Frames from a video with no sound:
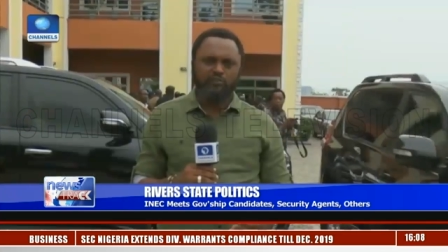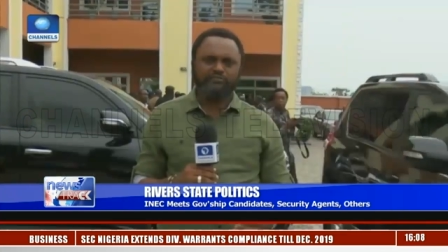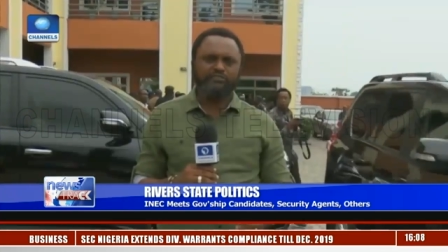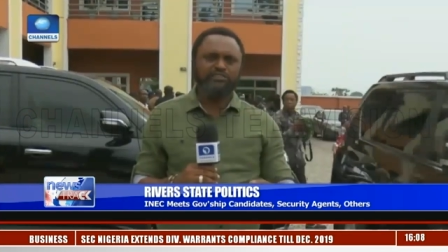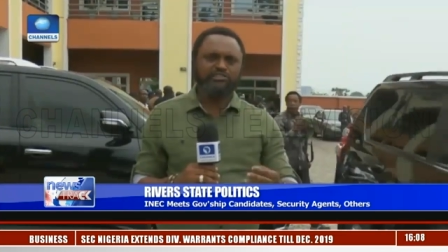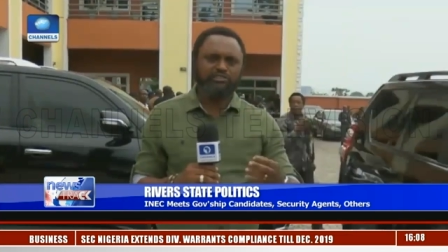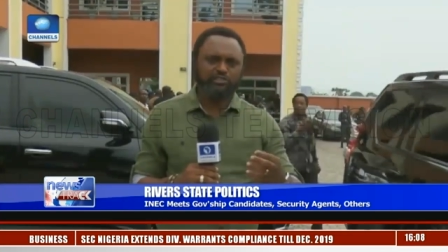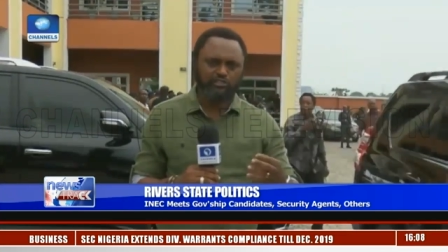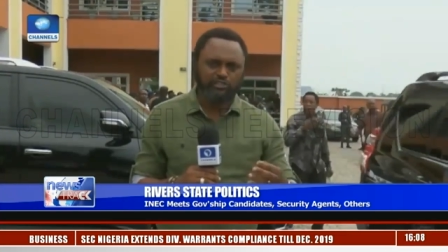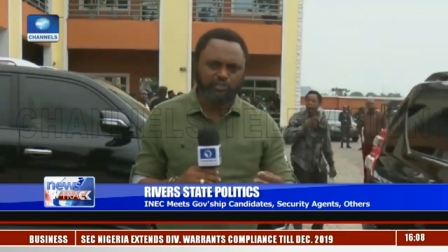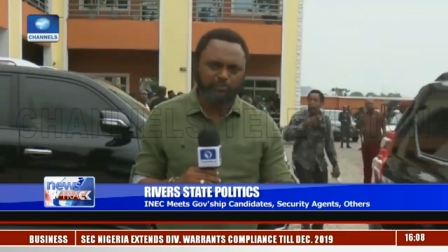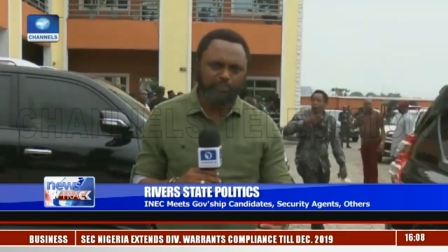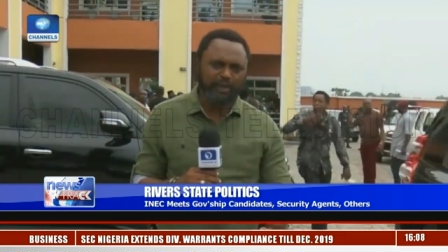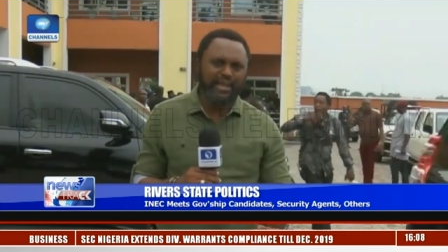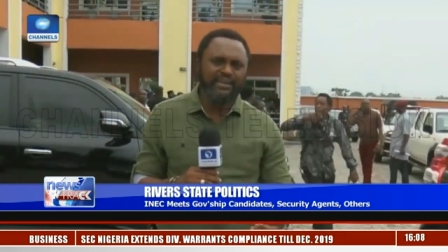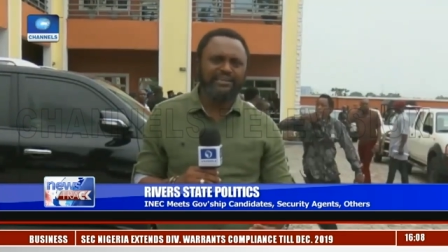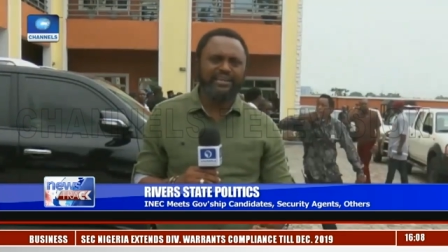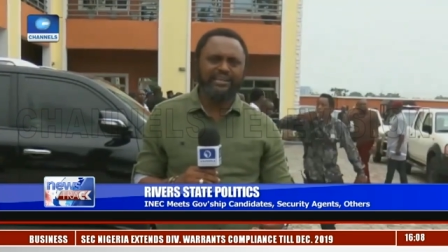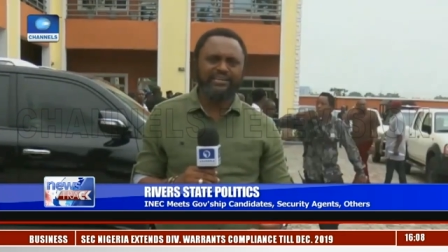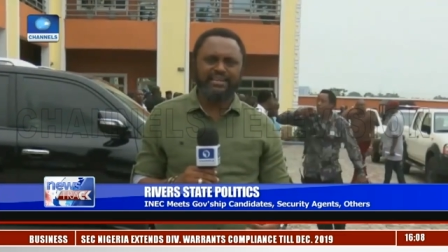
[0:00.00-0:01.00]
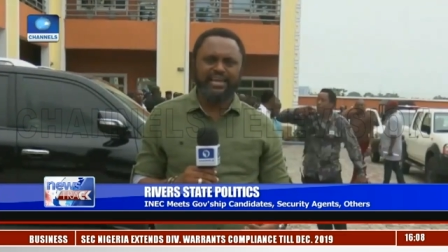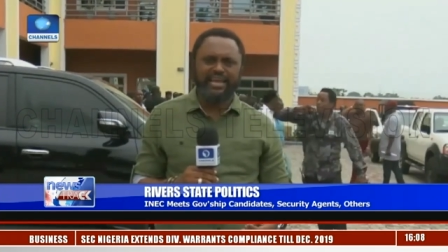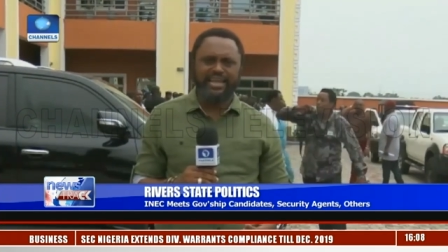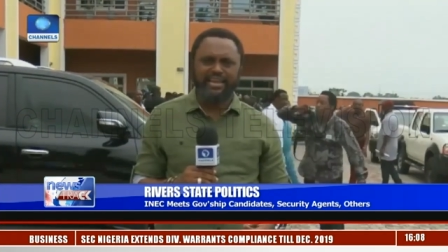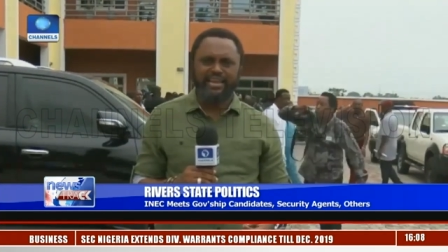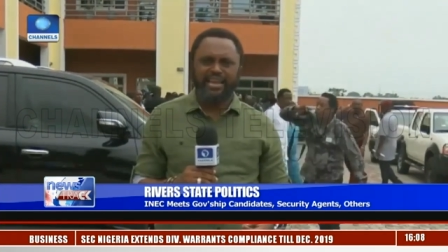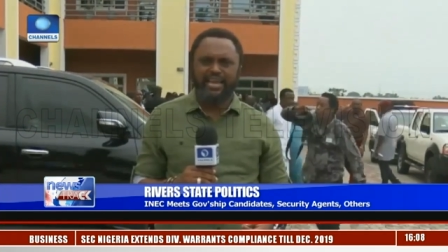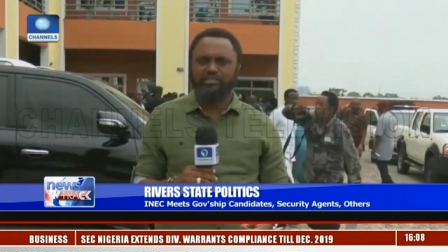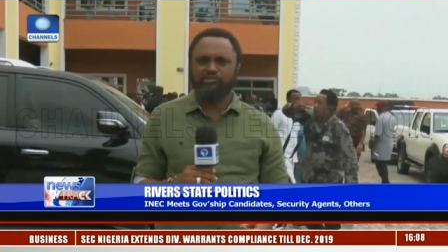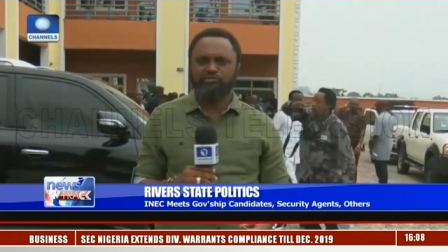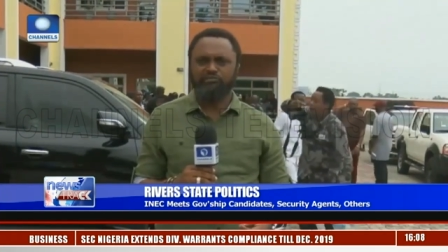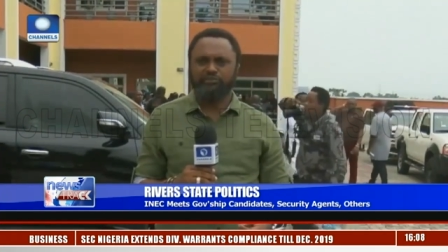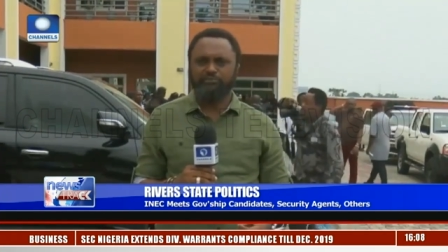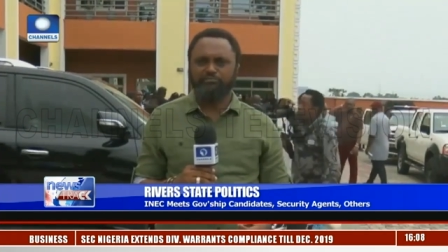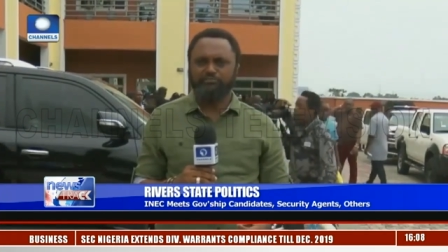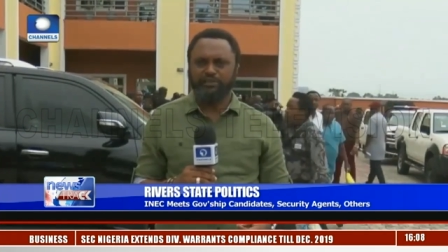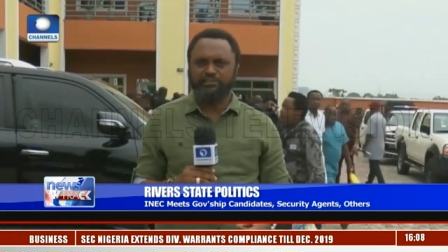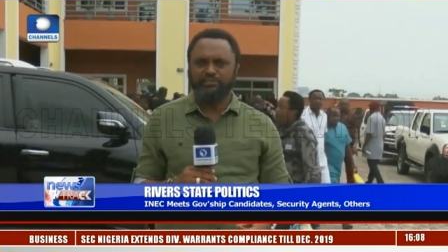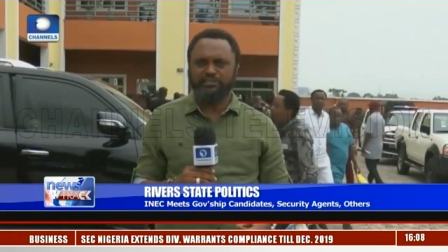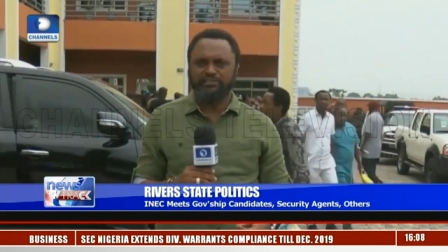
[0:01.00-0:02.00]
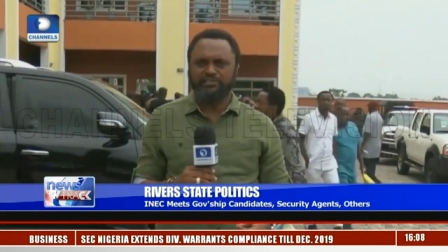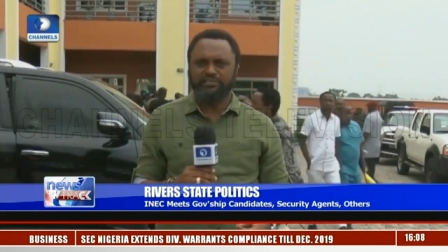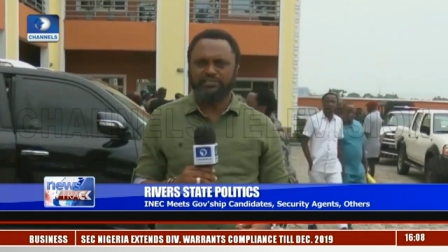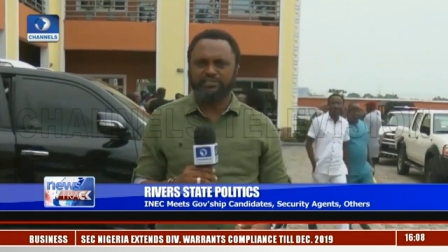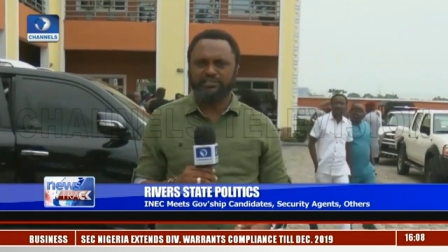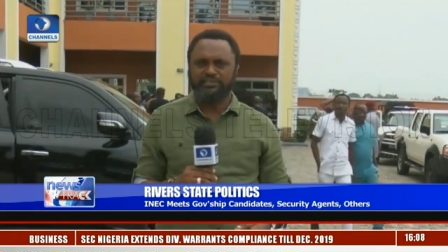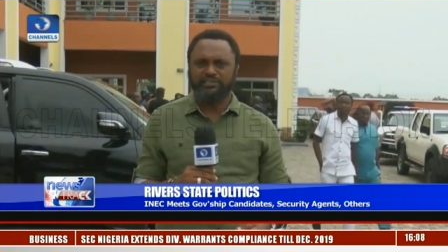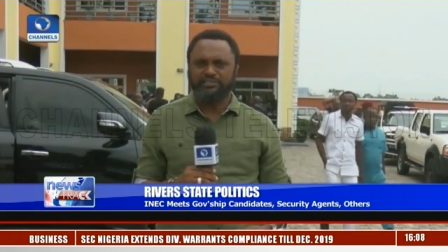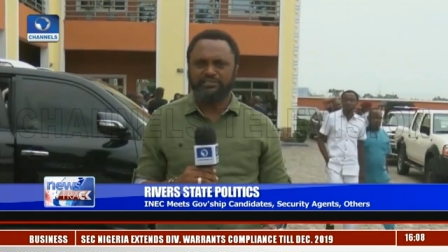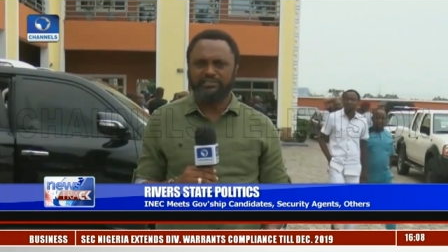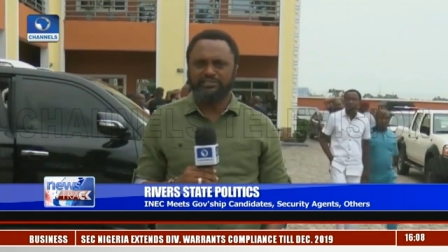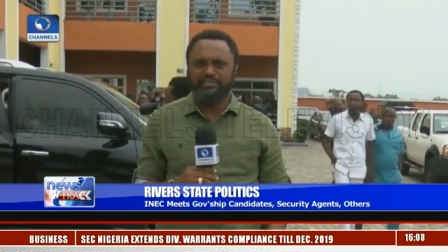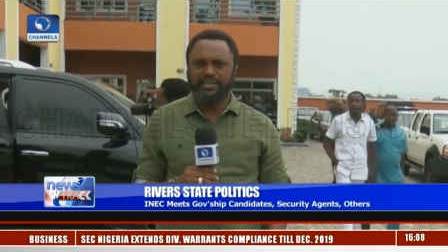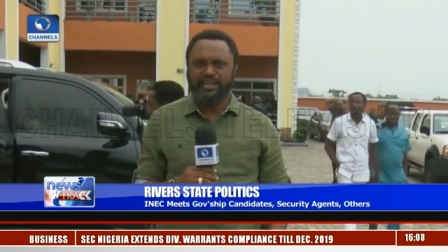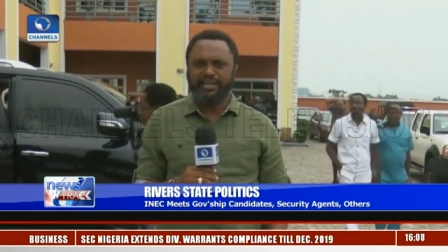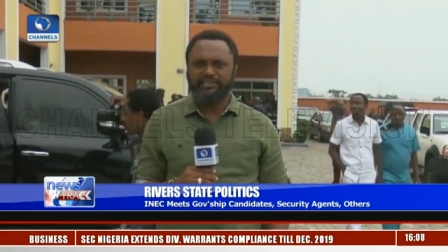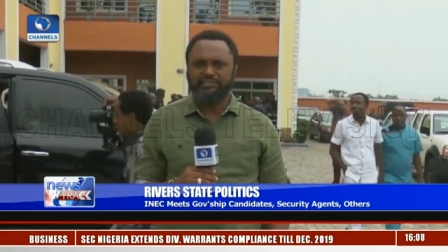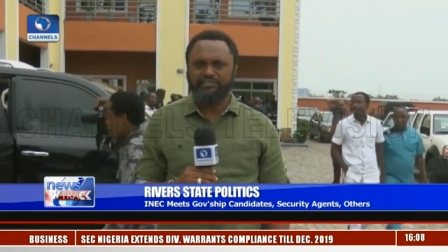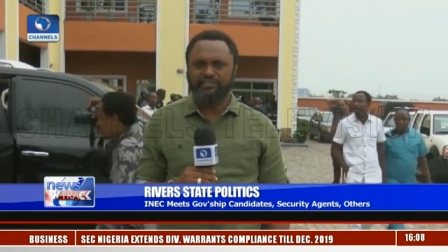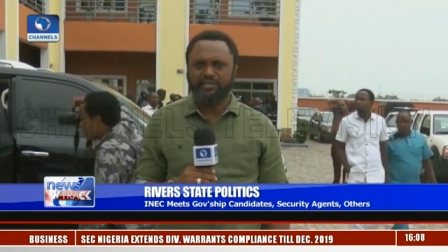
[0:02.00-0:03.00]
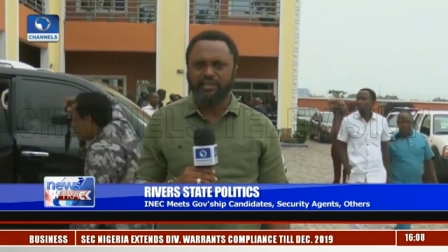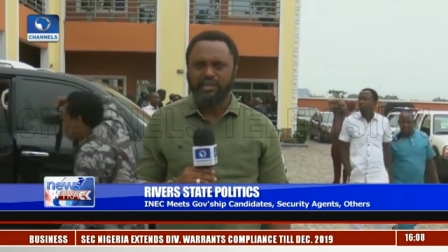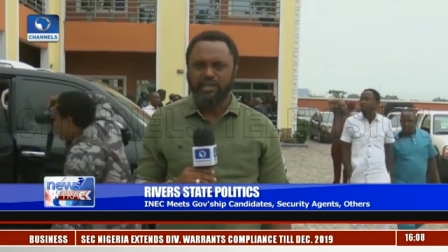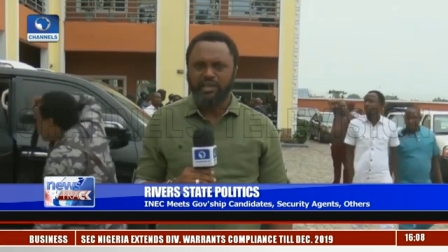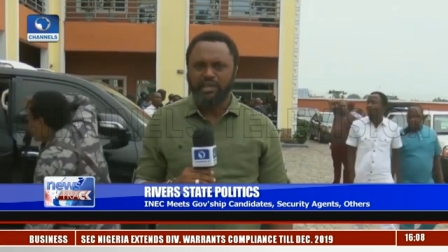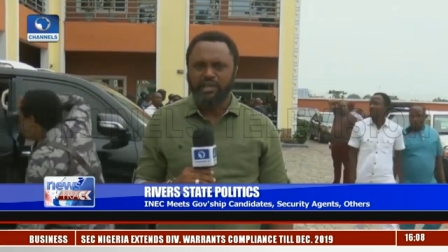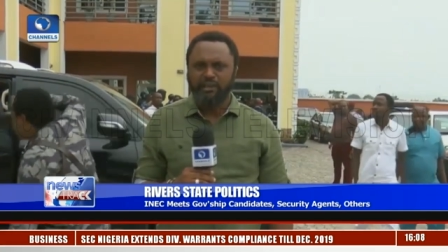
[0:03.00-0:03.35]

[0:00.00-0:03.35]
of the suspended electoral processes in the states.